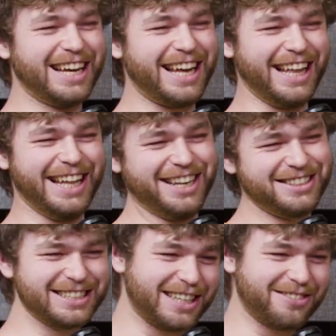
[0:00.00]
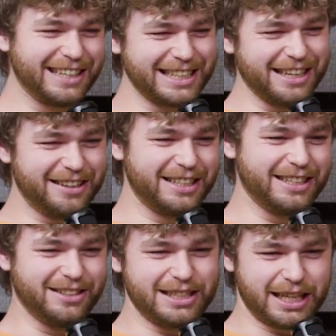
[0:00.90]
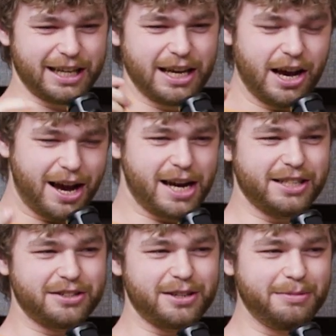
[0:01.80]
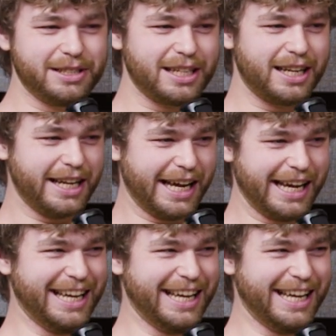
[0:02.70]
I just went down it and I was like, ice cream sundae.